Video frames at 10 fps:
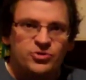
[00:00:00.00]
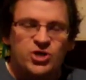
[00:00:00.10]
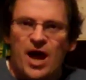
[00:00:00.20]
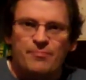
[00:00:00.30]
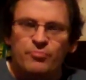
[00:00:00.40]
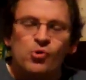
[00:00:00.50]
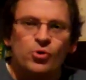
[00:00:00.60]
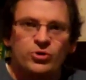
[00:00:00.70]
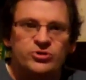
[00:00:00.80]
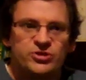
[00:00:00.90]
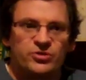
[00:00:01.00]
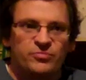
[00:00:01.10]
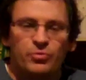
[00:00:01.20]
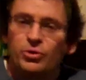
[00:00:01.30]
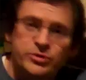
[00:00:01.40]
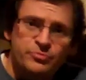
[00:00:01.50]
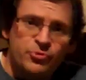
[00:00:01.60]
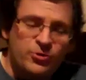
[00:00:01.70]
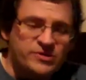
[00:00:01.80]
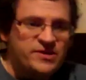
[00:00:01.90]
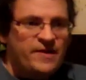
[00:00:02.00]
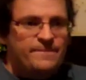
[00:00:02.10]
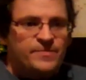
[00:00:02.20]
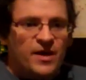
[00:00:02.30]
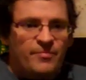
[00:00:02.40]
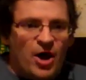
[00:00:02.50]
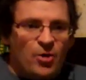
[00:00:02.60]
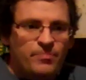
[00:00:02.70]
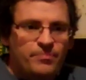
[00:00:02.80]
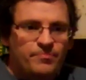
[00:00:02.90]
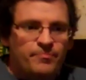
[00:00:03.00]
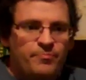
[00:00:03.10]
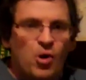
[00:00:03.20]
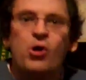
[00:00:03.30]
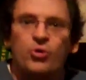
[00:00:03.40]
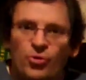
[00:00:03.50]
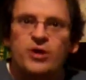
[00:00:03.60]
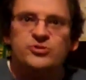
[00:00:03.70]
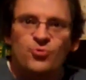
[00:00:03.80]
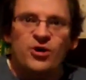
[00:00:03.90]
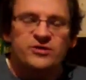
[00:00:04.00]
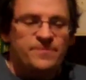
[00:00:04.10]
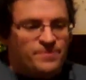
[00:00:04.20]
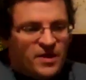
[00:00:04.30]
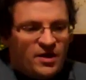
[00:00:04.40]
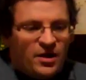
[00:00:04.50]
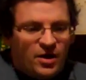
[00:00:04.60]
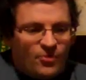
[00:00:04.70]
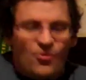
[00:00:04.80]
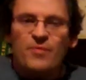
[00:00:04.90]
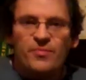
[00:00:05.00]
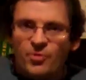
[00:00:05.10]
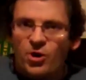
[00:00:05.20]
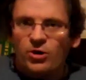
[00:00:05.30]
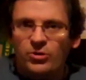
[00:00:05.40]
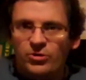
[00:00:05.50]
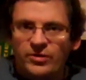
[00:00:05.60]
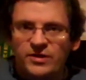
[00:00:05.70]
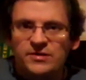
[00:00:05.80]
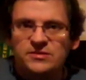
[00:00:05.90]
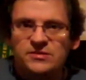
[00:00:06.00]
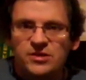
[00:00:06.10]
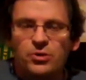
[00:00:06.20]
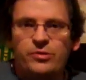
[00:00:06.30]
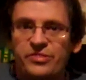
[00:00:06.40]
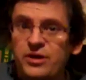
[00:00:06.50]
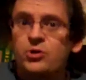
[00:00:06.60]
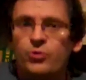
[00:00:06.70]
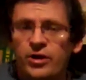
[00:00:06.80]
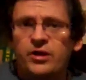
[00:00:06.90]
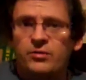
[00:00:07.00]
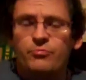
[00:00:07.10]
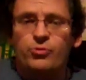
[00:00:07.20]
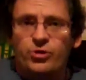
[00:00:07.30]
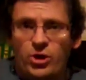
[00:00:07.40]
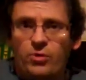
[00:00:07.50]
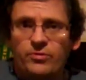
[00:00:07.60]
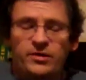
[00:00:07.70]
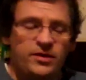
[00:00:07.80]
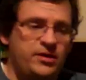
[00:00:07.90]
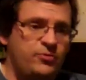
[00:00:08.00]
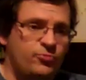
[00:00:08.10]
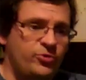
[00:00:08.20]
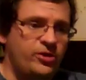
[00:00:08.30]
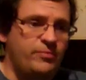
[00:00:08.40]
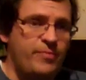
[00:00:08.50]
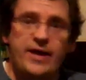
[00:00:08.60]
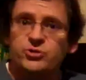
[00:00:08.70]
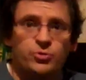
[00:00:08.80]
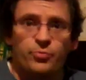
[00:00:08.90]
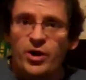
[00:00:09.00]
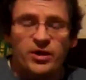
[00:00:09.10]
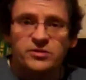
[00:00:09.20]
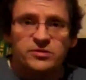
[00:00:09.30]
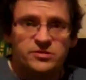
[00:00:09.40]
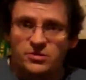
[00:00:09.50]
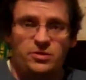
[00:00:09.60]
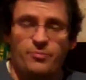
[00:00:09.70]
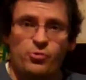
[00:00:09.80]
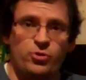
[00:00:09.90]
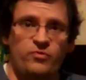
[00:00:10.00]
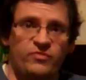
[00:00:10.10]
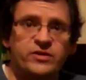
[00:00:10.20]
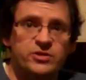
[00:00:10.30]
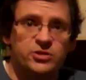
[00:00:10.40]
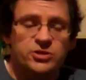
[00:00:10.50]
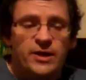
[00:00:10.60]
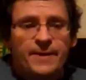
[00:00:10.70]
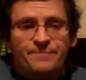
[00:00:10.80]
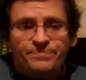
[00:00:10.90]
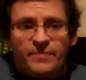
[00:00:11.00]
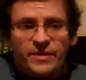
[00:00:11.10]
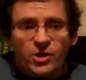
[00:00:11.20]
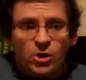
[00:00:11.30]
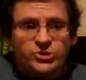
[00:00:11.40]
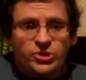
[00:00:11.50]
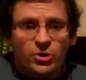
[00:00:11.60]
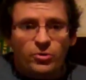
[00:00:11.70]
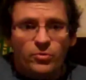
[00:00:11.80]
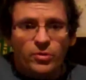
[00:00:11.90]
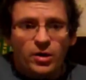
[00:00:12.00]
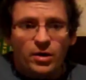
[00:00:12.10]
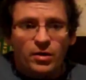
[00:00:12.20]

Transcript: chat boards and bulletin boards about Parkerized wines. Robert Parker is still the critic in Bordeaux. He really makes or breaks a Bordeaux vintage. He also